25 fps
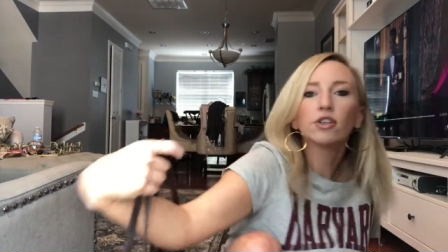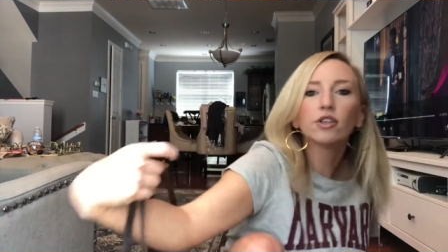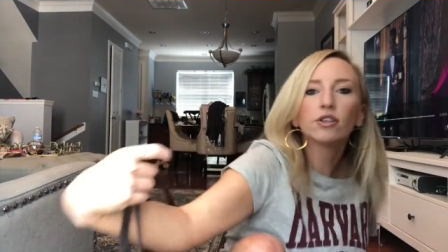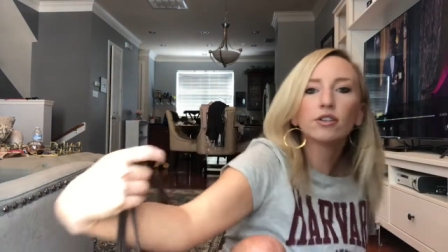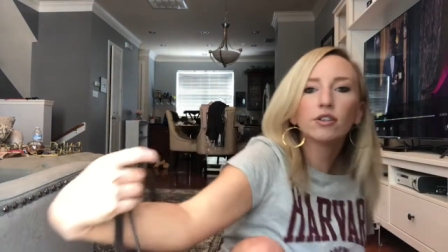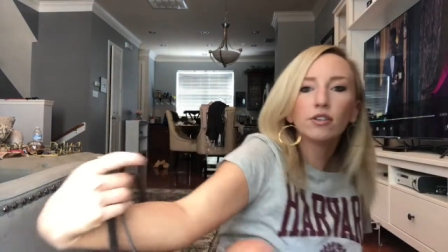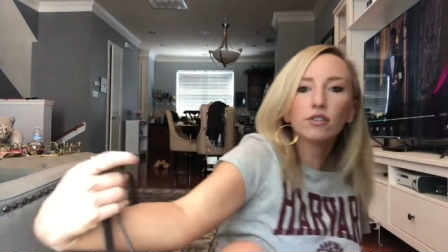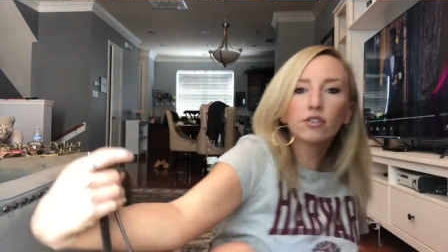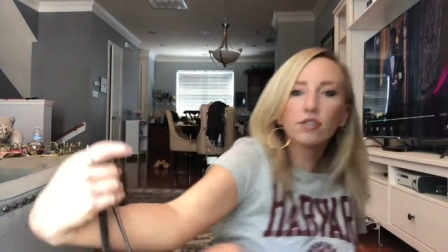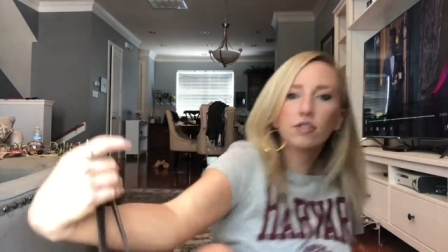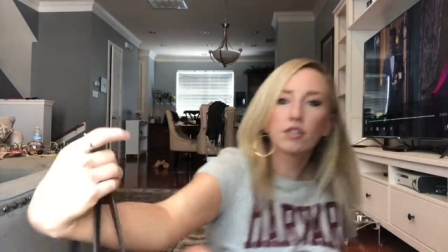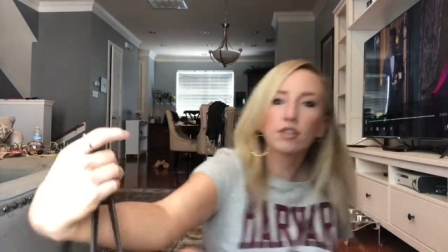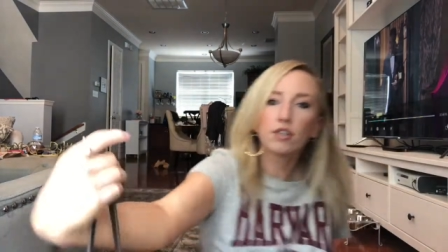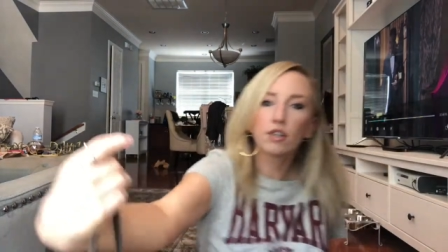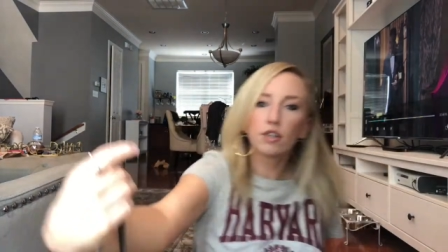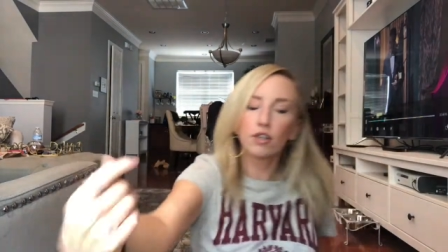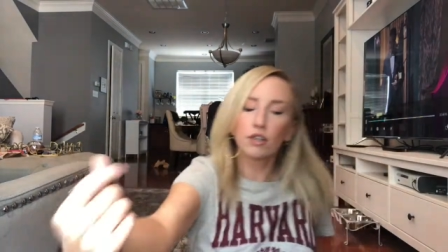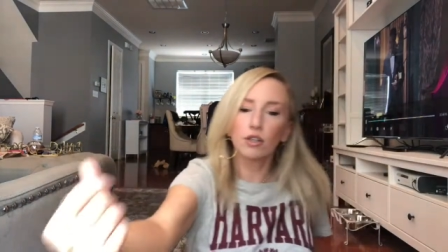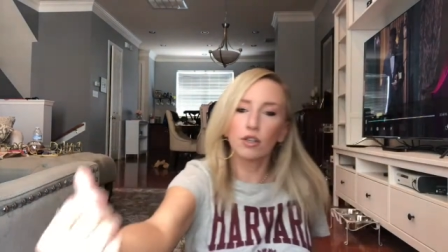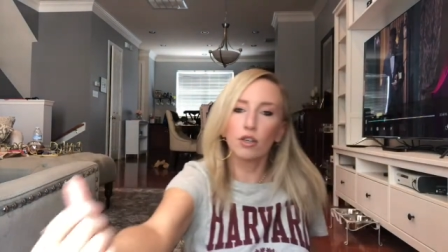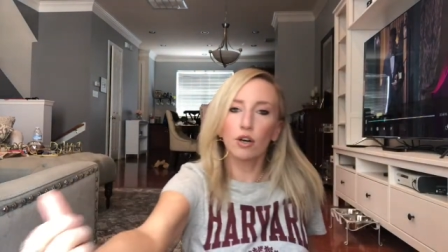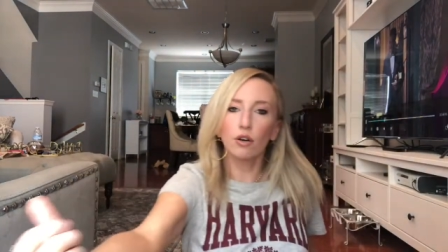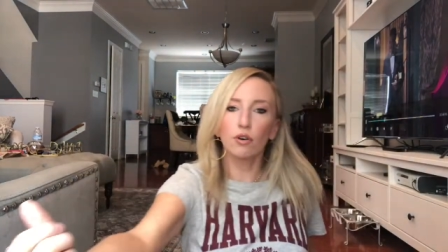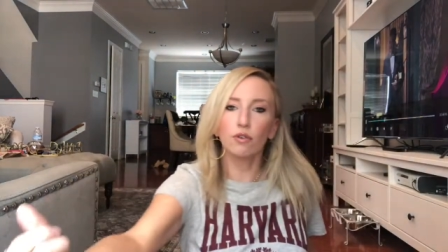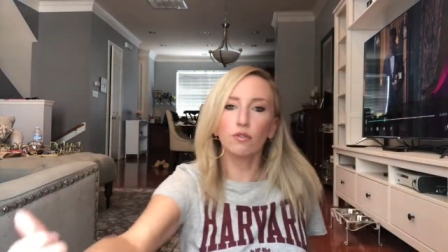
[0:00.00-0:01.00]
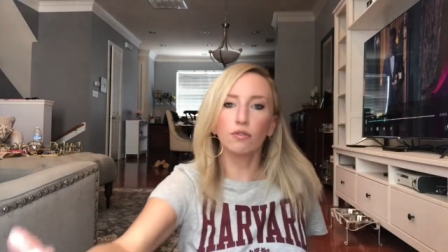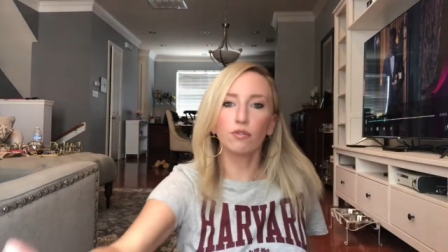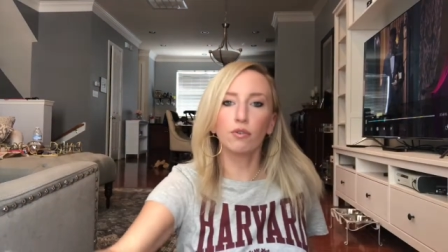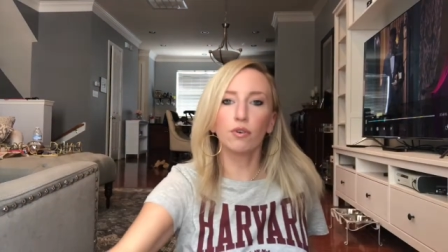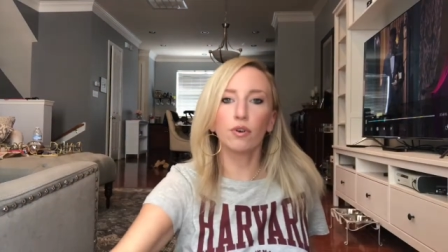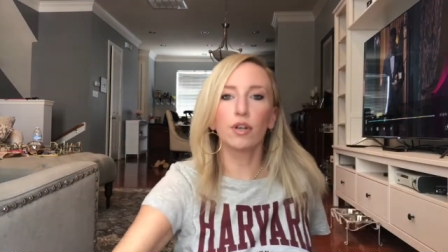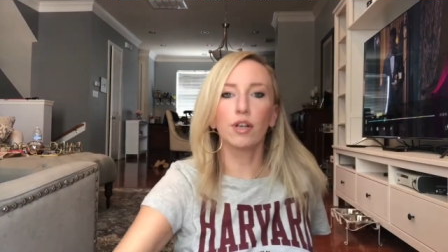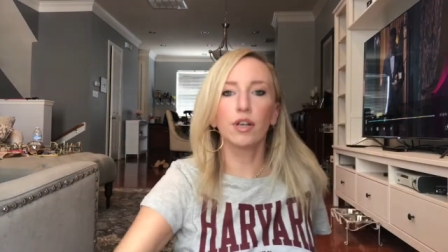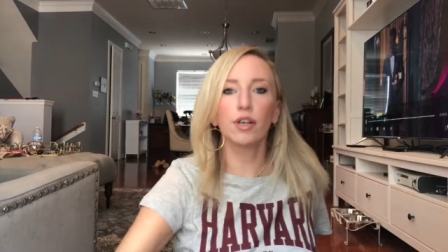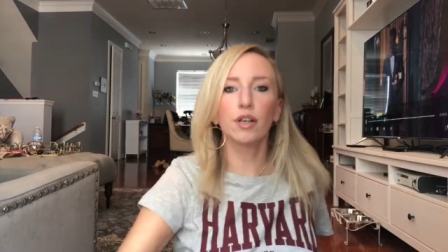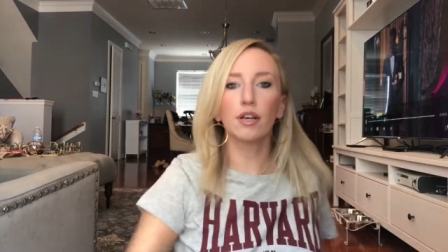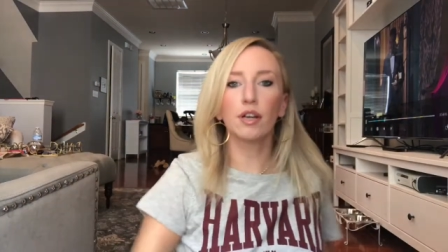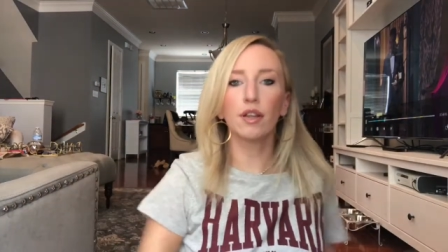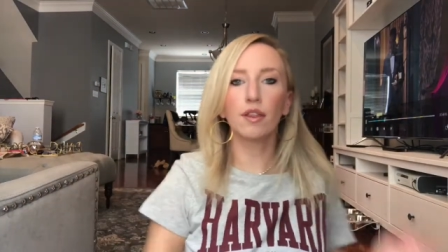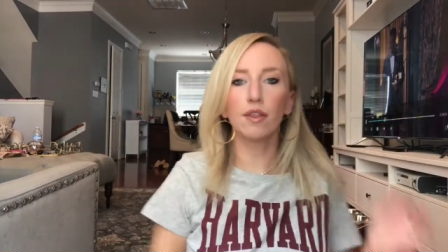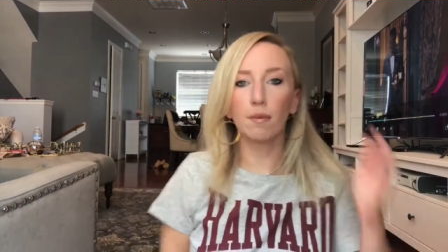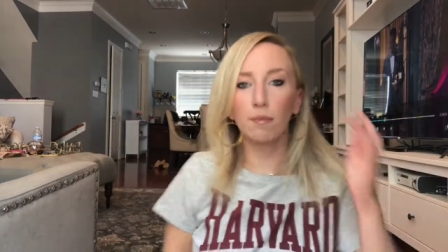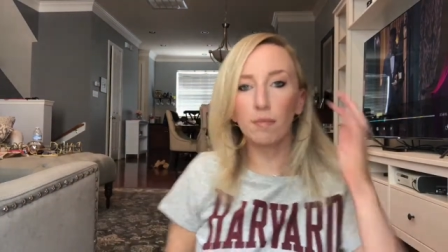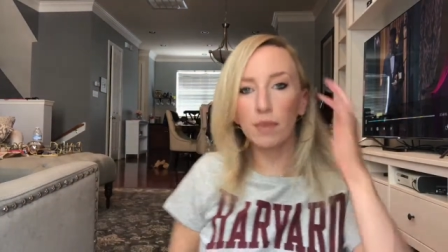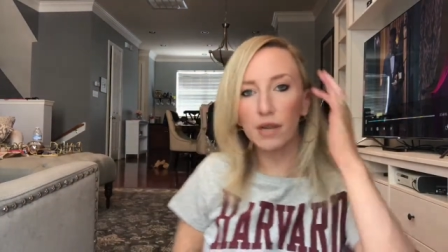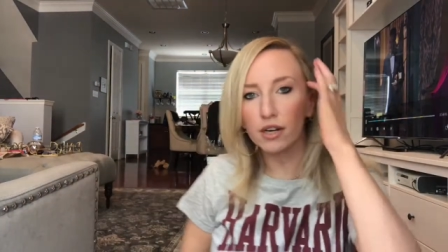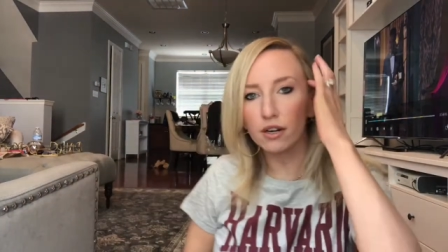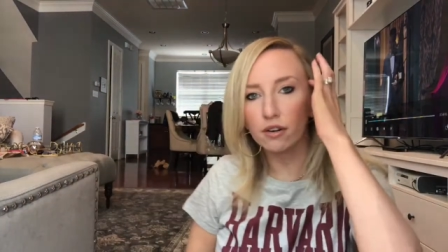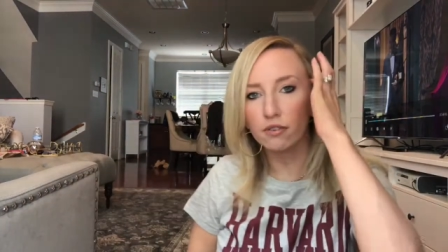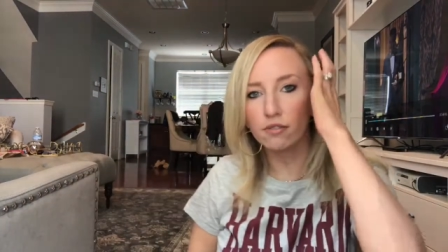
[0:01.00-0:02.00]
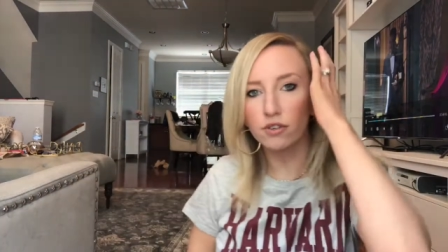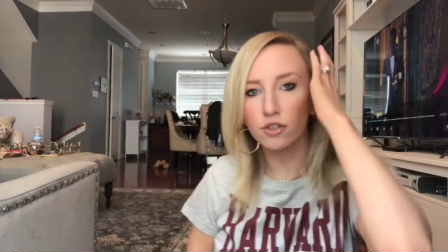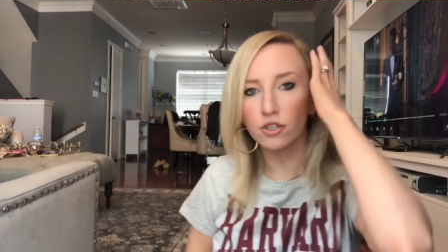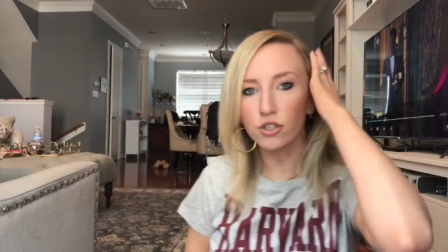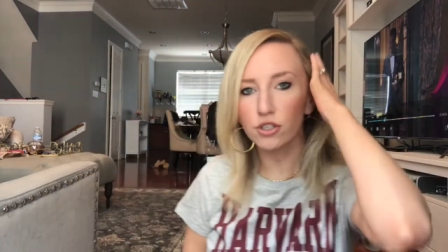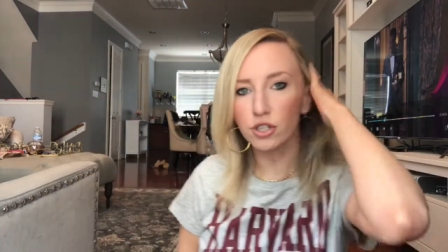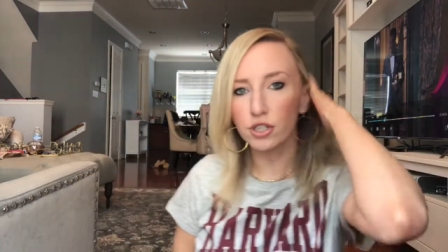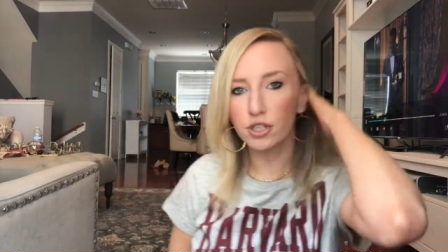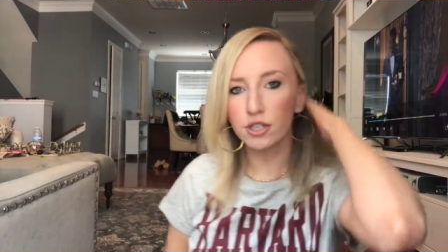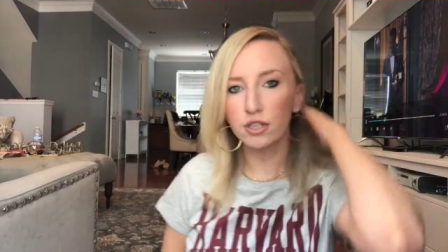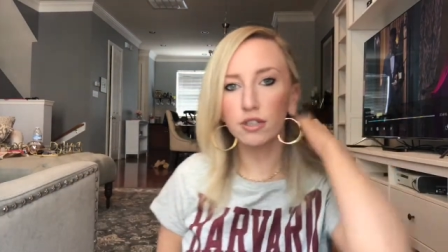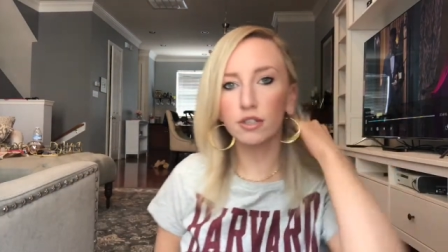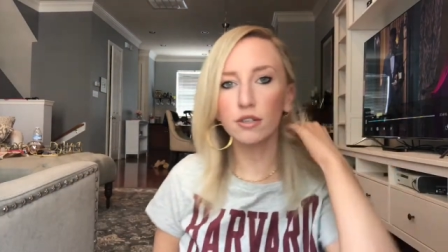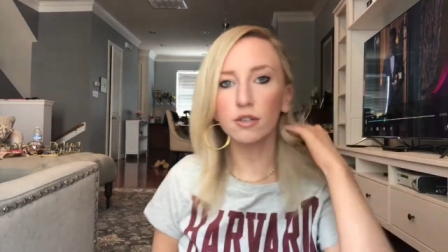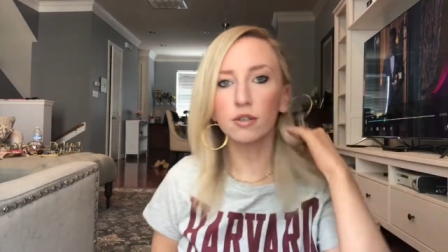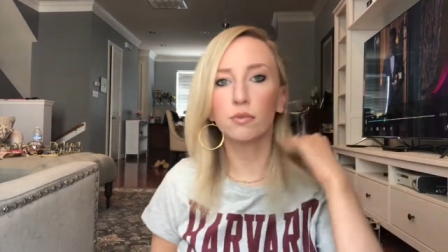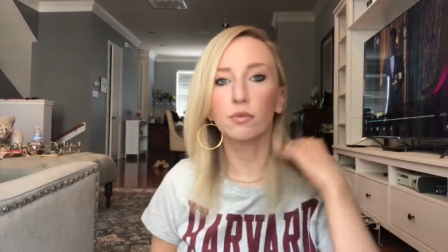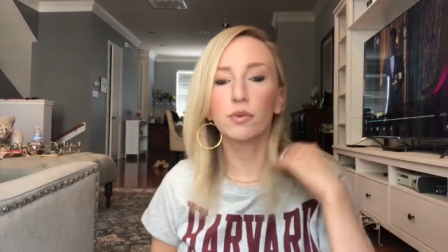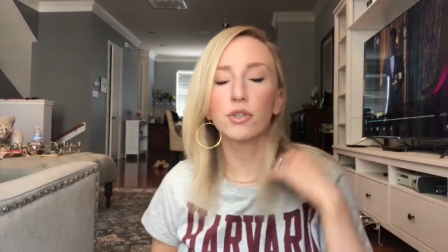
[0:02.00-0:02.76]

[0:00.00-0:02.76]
girls go for the bigger version,